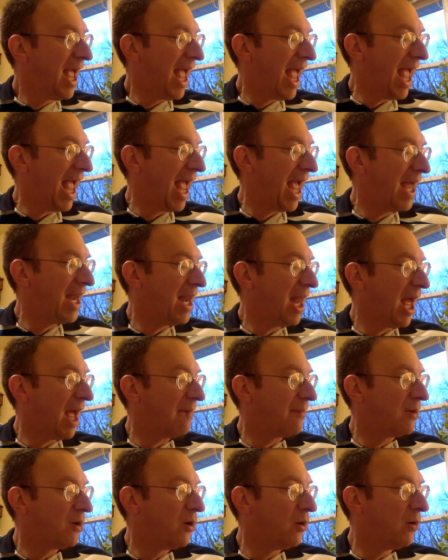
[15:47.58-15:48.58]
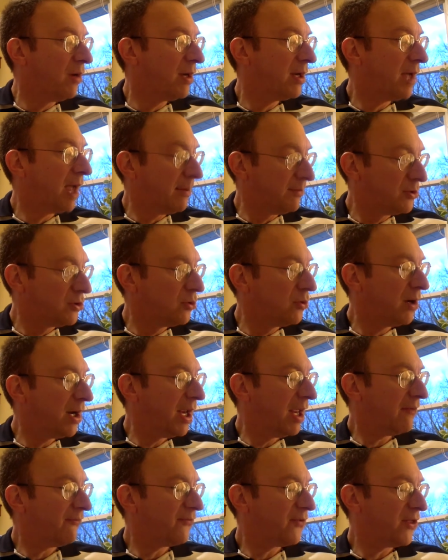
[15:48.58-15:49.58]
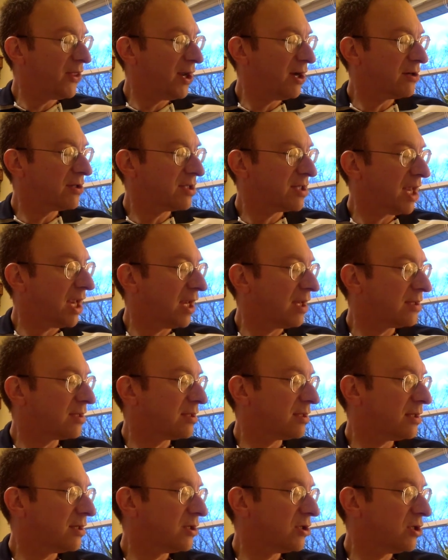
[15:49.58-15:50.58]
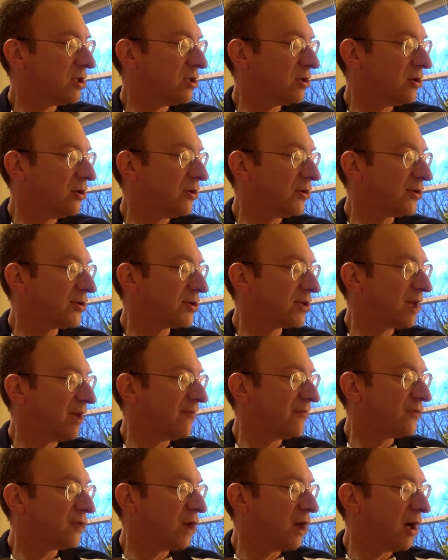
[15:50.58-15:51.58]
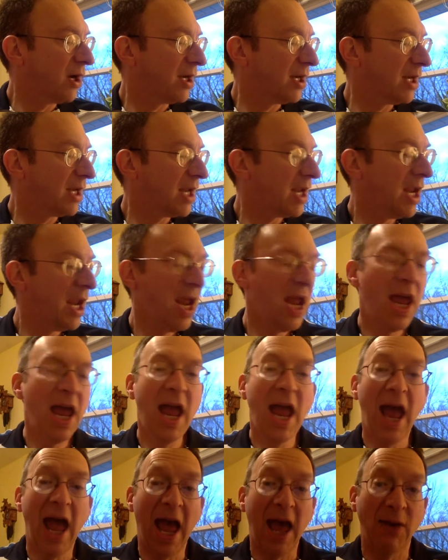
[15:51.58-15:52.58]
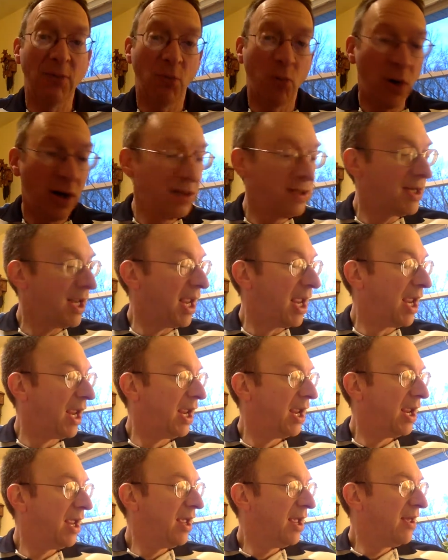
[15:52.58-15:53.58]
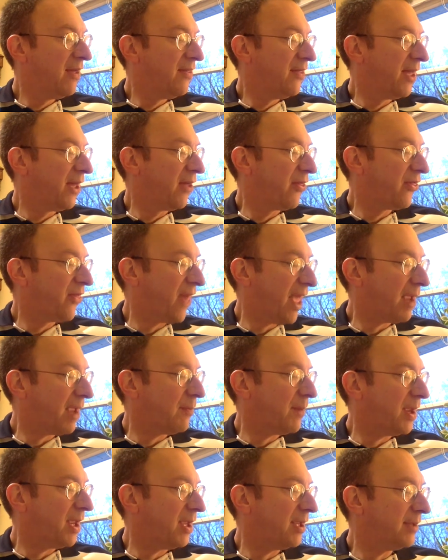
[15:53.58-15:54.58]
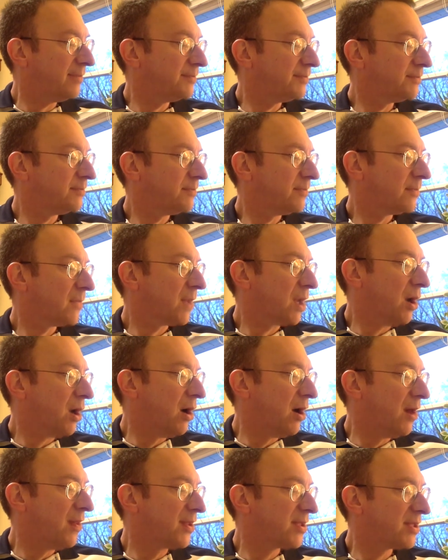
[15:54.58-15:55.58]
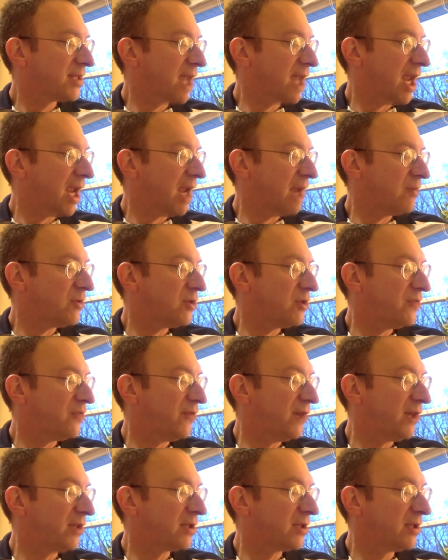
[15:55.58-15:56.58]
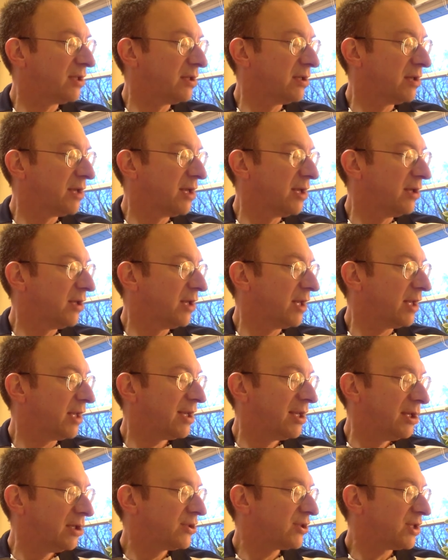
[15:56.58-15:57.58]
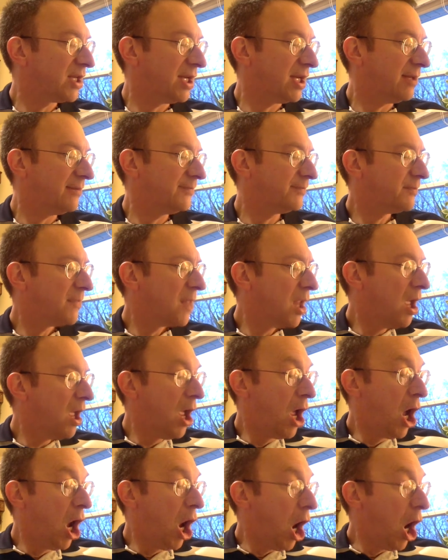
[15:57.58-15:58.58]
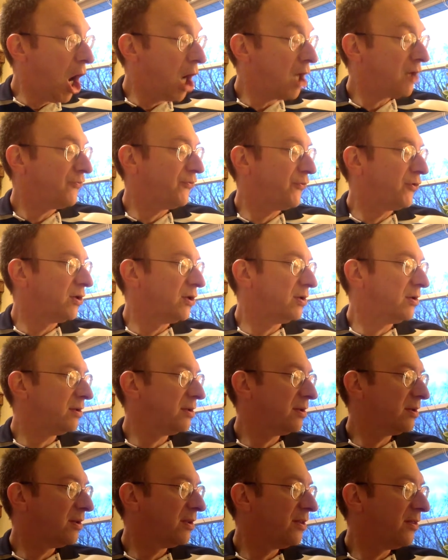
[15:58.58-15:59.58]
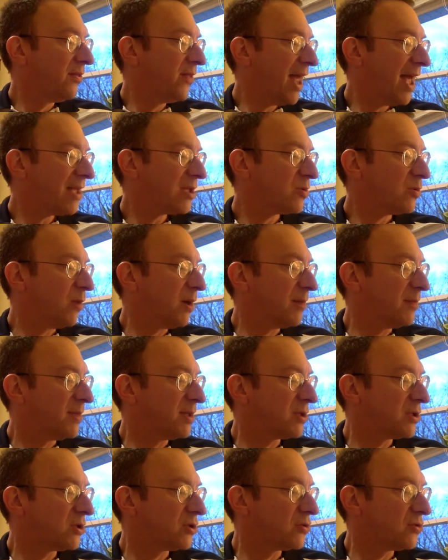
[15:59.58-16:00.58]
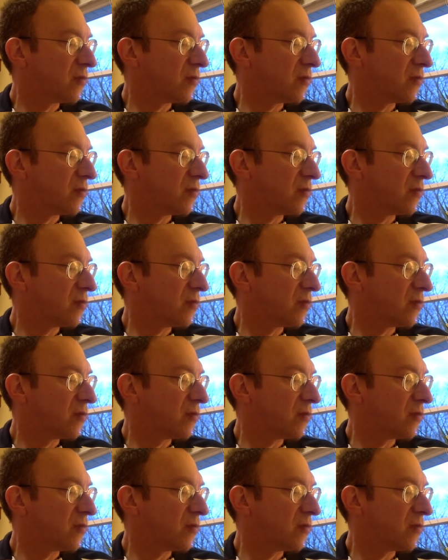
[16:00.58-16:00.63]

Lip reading: And I'm doing it for their sakes," she told herself doggedly, "and one day they'll thank me." All the same, she felt a little guilty. Artful, that's what Mrs.